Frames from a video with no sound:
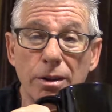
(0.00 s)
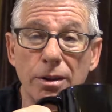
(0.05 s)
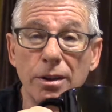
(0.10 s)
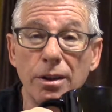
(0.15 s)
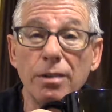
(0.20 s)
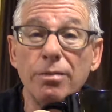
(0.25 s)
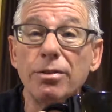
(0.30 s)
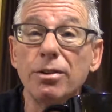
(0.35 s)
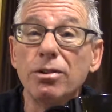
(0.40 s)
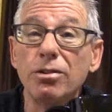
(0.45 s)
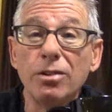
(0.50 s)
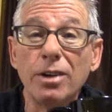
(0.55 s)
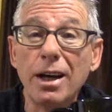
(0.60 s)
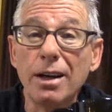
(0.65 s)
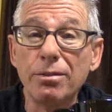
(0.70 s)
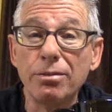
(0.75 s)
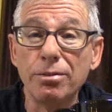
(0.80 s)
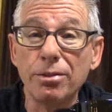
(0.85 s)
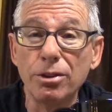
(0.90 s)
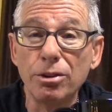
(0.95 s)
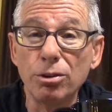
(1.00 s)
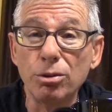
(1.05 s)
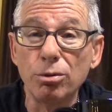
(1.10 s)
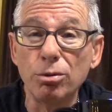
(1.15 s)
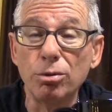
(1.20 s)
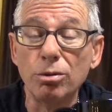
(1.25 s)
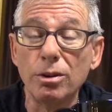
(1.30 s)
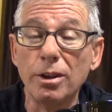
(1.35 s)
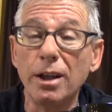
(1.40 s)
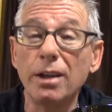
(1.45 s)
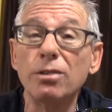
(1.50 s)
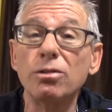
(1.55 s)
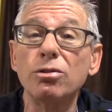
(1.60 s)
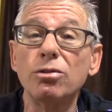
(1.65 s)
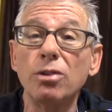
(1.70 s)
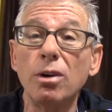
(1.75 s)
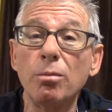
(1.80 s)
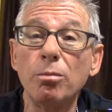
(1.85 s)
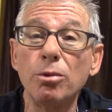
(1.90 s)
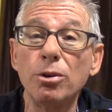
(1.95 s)
If it's not for you, tell
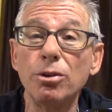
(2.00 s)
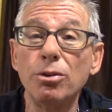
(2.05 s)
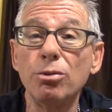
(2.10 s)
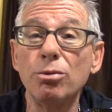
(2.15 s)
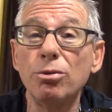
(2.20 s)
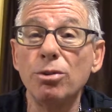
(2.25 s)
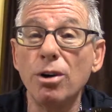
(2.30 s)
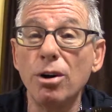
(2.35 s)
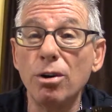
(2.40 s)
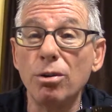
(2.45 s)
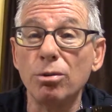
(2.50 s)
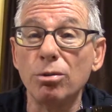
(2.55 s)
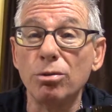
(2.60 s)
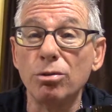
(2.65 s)
someone you know,